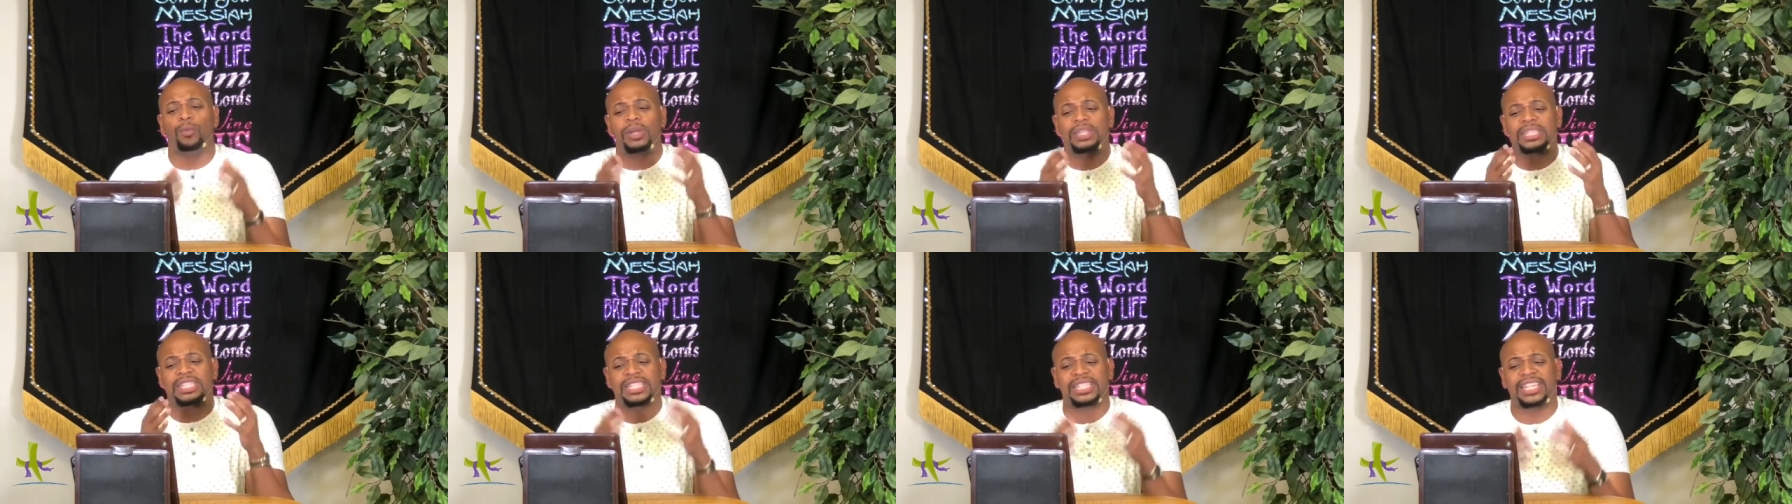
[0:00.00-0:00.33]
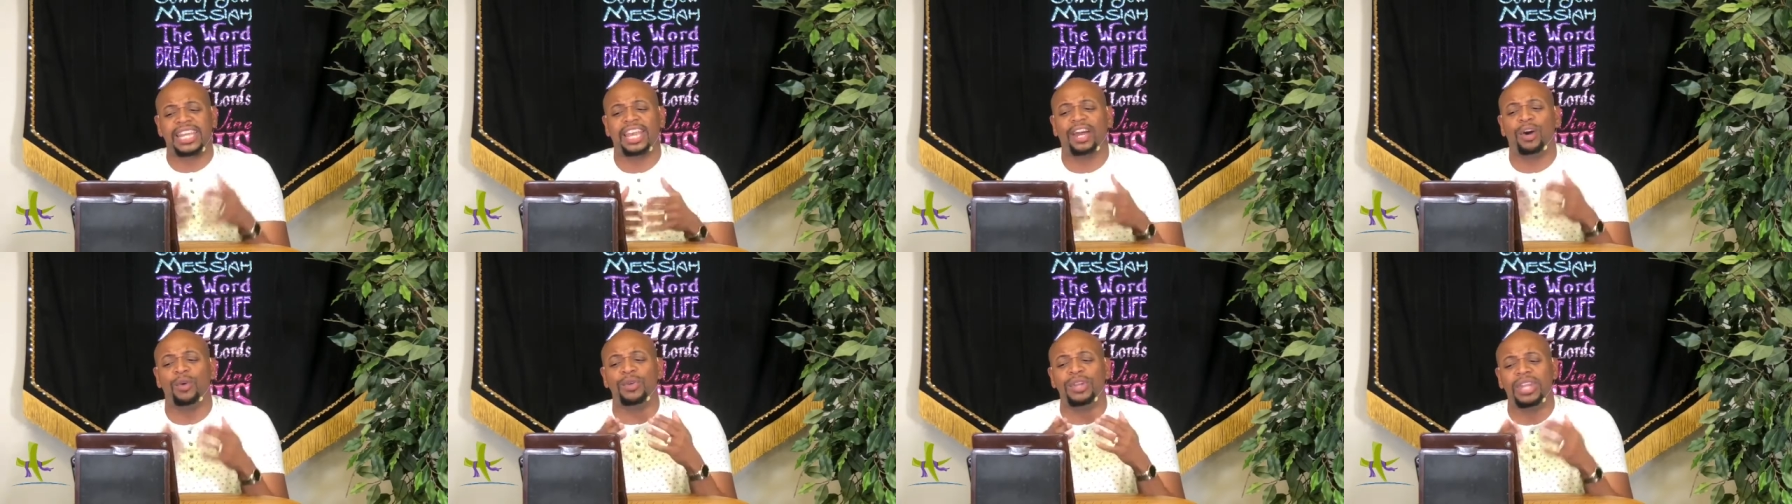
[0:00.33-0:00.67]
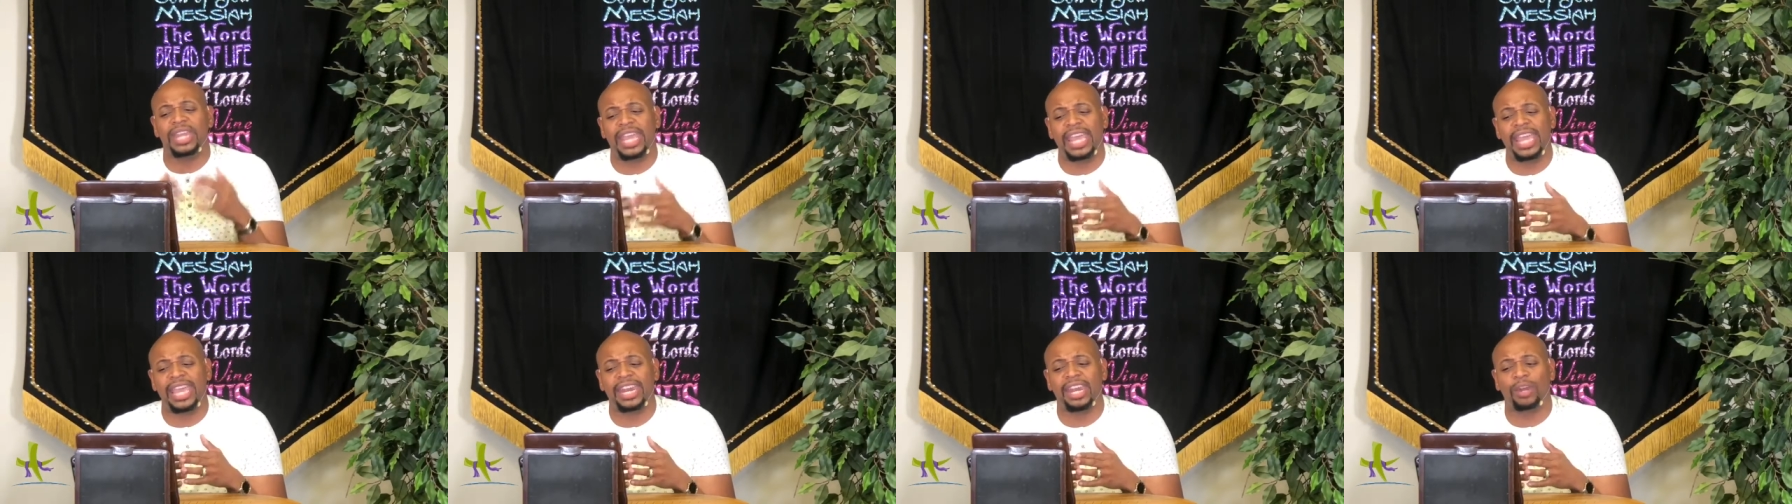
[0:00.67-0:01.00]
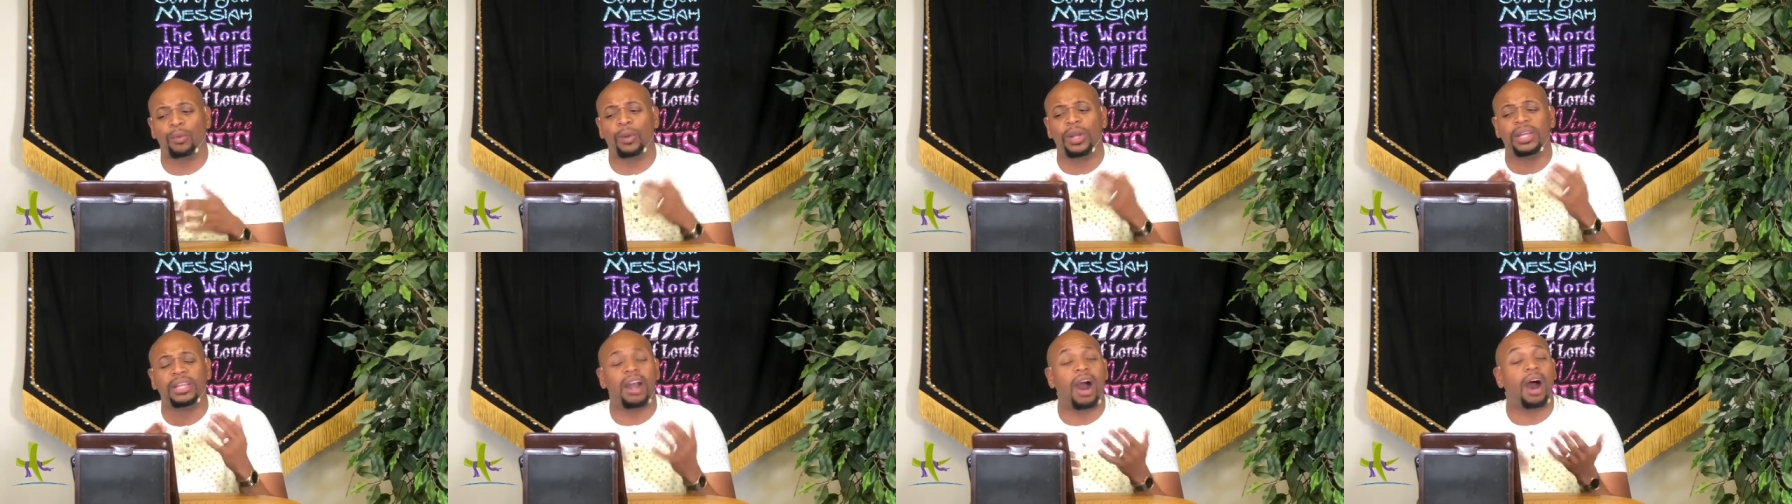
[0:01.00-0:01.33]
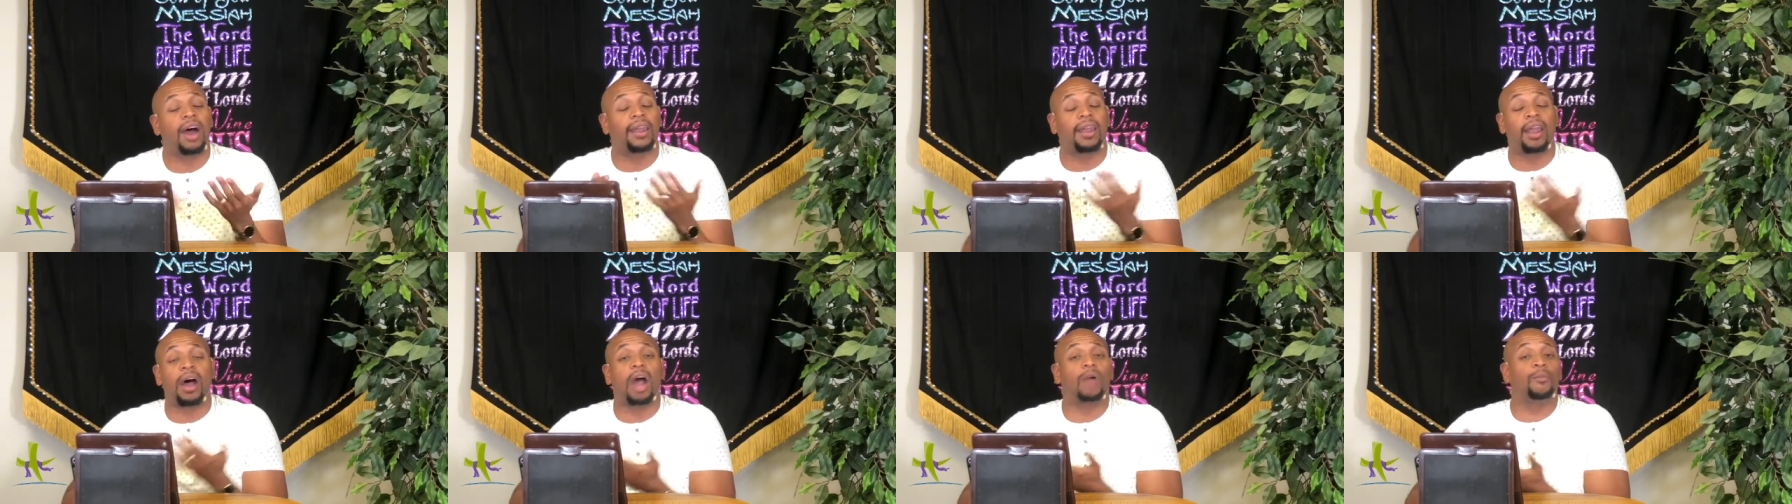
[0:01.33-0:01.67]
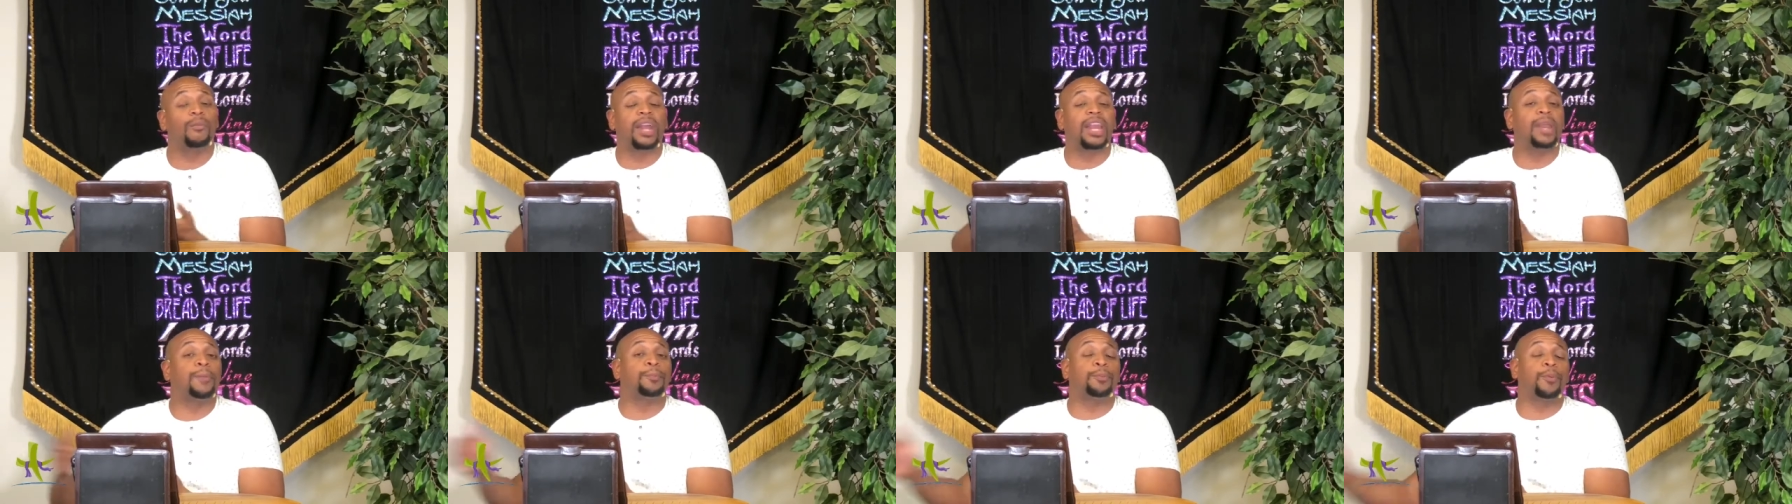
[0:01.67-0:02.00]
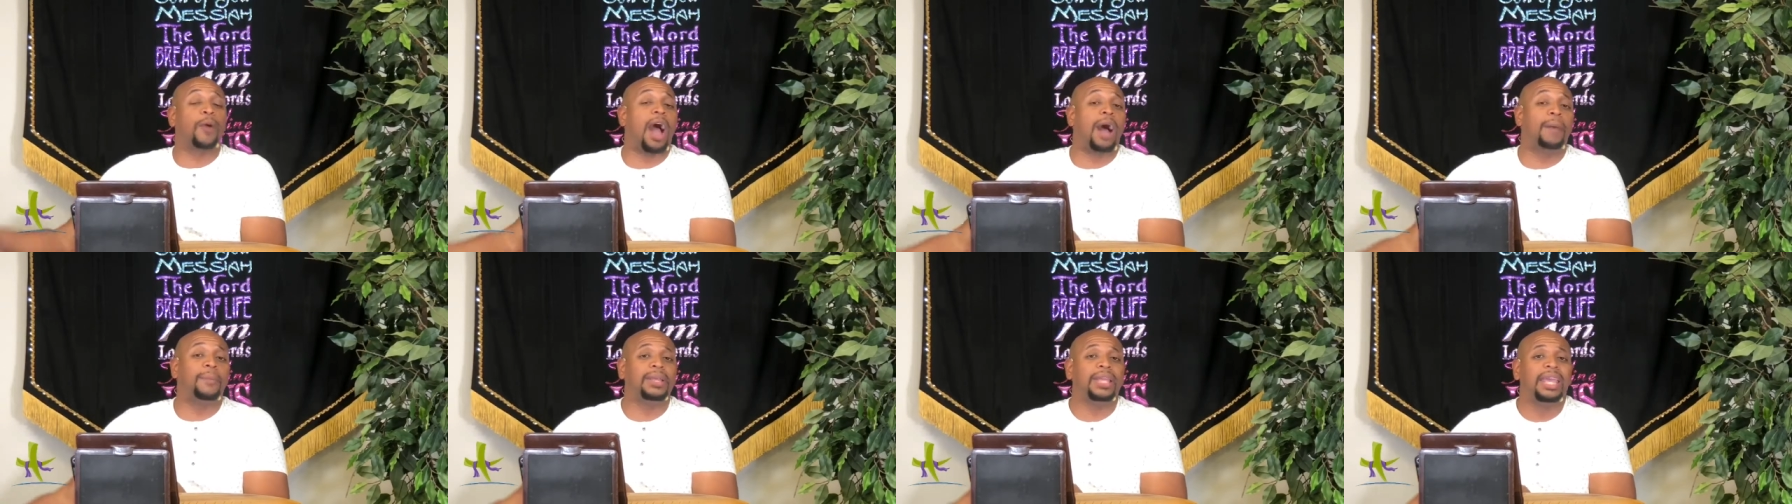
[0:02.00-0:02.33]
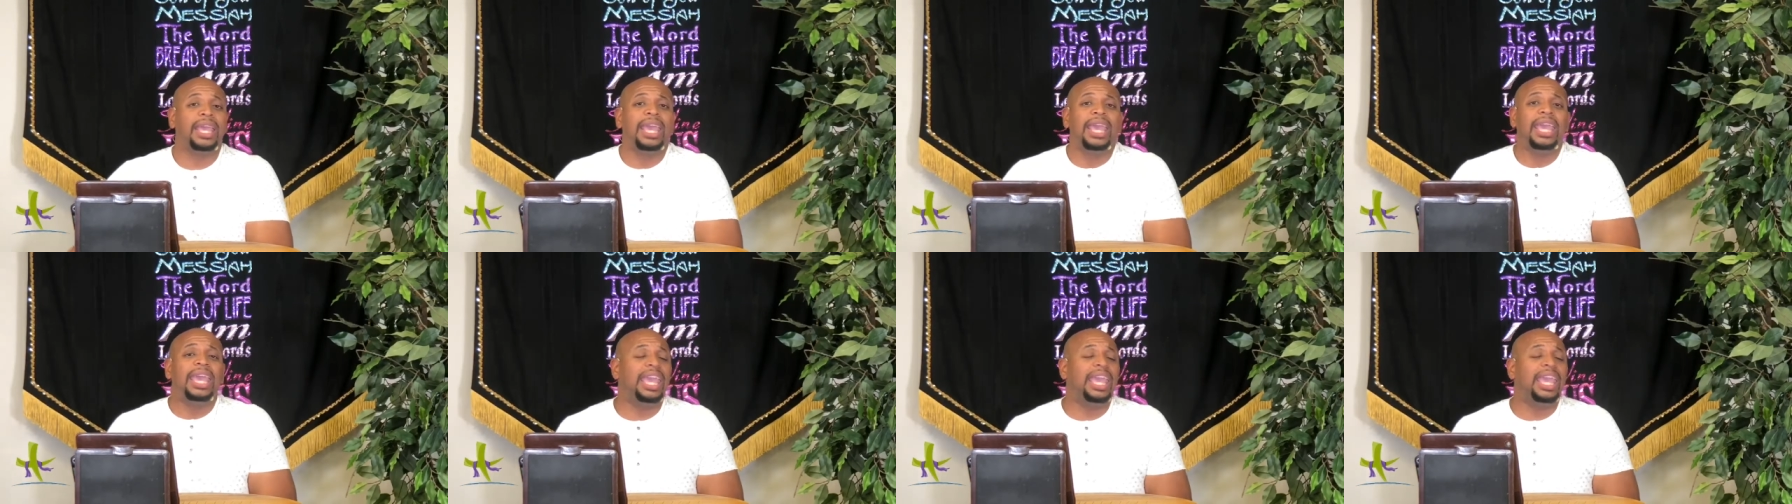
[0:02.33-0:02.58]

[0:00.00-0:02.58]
was still needed when God had already promised.